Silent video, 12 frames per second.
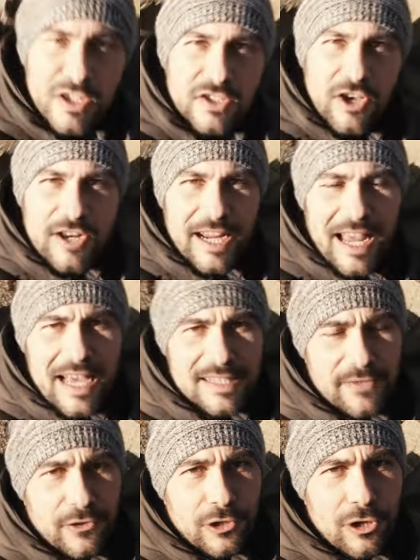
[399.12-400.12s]
Sorry guys,
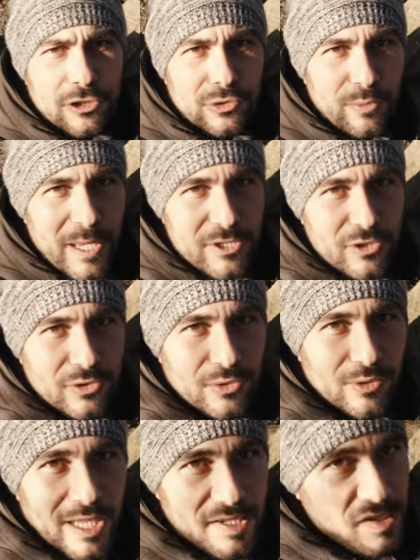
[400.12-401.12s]
I forgot to mention
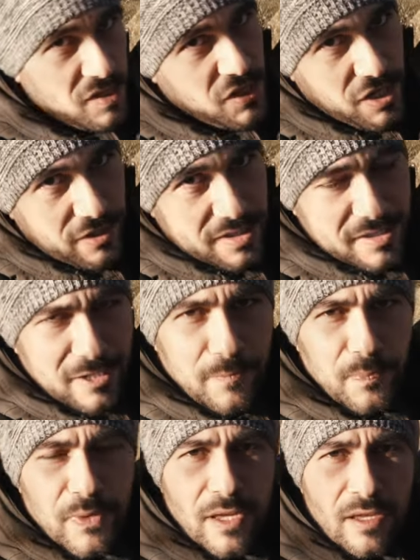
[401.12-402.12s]
two last secrets.
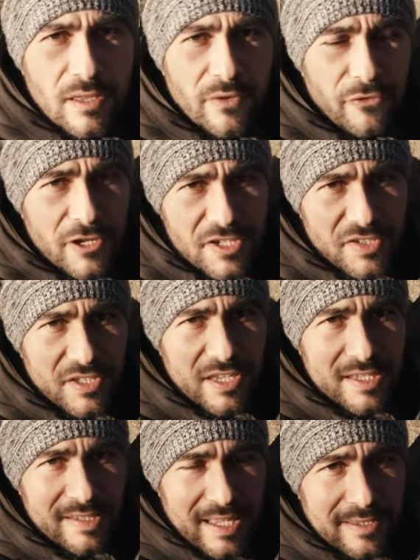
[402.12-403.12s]
The first
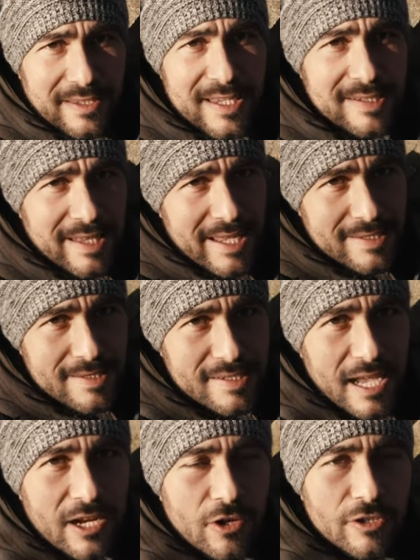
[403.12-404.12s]
is that these lenses
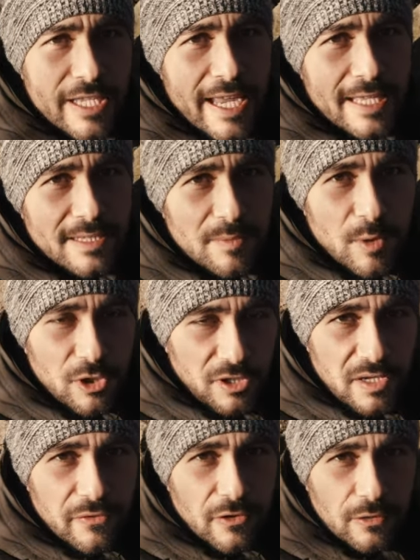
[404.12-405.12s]
are only getting more
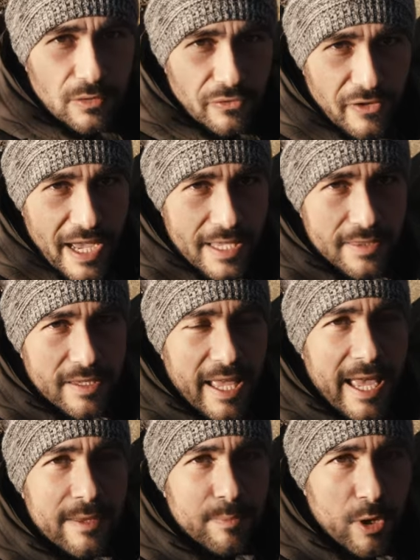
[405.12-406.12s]
difficult to find
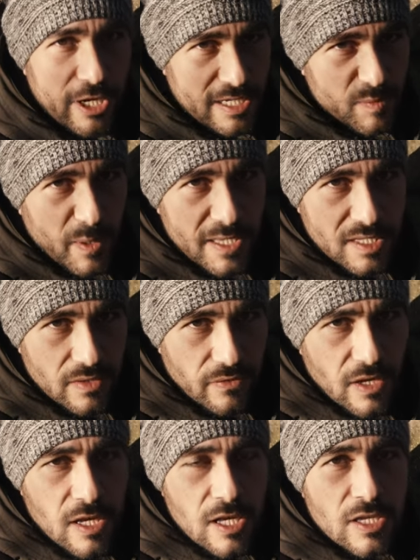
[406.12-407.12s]
and more expensive.
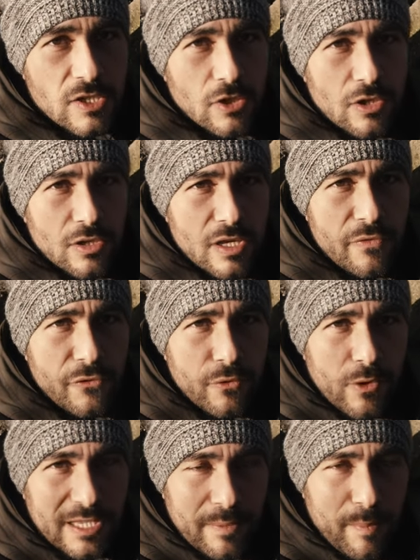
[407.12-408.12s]
So if you
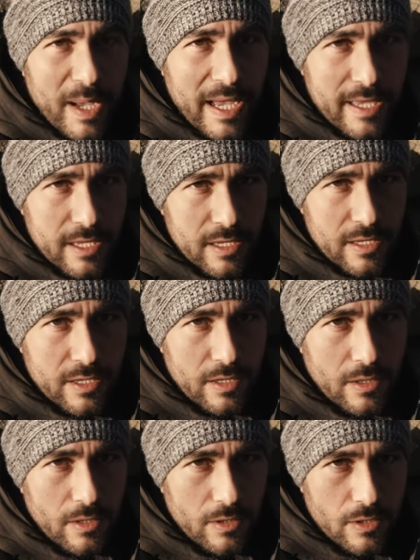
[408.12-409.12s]
wanna buy
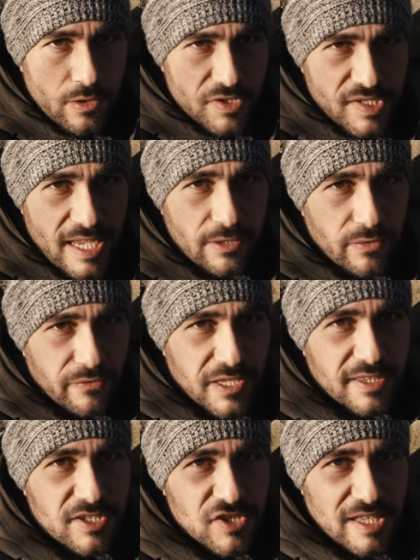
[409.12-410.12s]
your set of
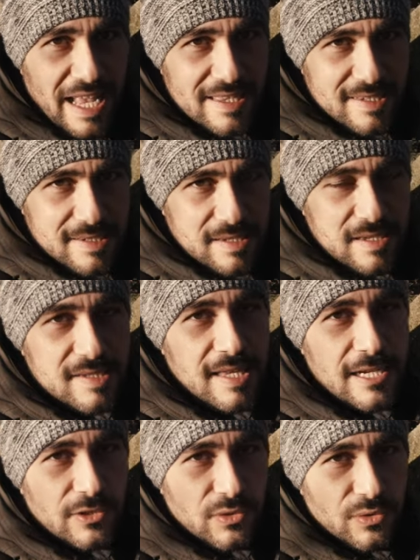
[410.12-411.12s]
vintage lenses,
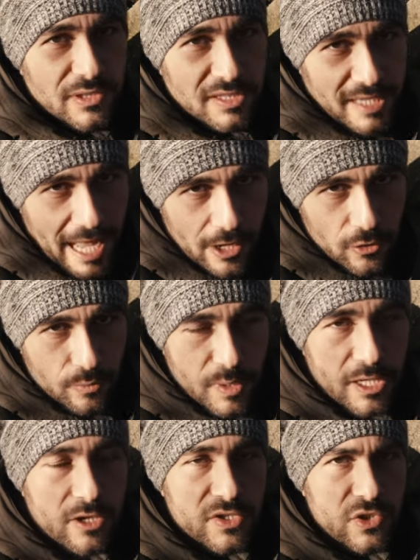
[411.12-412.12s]
start to do it now
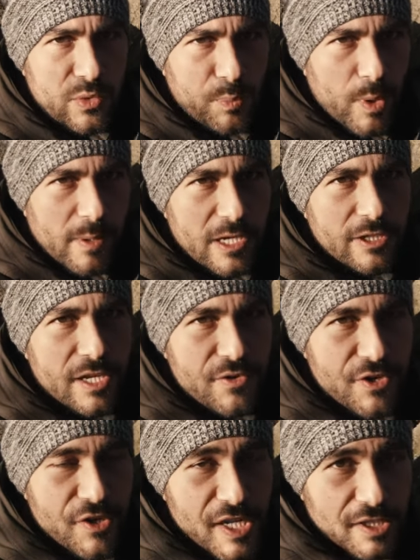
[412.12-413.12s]
because you're probably gonna
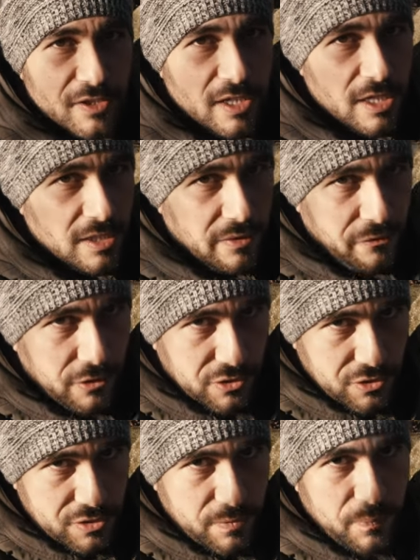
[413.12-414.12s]
regret it in the
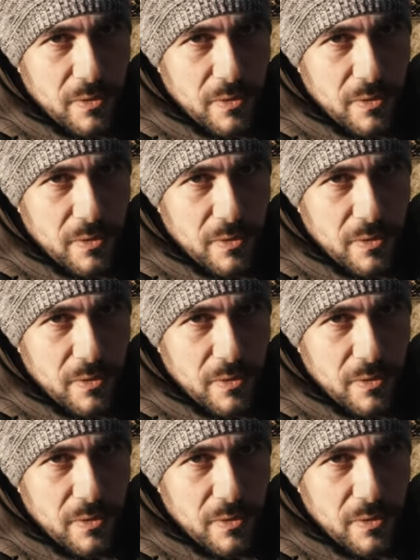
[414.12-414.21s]
future.